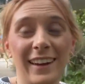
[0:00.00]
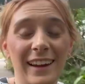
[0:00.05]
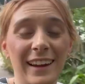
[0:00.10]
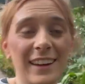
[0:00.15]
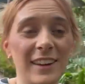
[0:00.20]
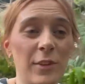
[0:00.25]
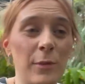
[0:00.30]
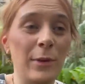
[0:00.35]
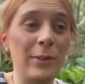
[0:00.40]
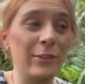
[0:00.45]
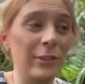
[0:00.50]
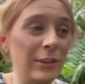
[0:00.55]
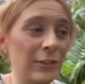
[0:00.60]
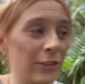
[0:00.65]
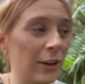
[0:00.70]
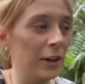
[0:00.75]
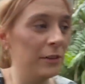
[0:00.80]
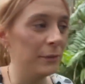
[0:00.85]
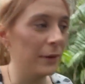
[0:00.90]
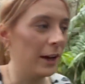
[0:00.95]
it's been really
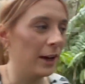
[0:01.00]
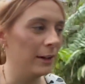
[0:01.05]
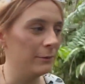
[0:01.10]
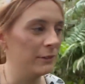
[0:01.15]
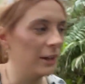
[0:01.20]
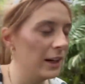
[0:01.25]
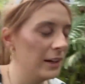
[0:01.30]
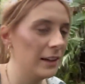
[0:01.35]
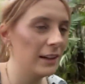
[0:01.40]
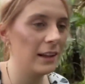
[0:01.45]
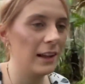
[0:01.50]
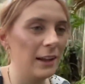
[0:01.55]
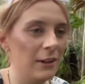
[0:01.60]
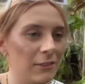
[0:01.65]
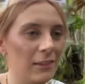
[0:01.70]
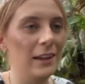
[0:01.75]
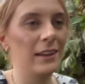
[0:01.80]
fun, but I'm kind of now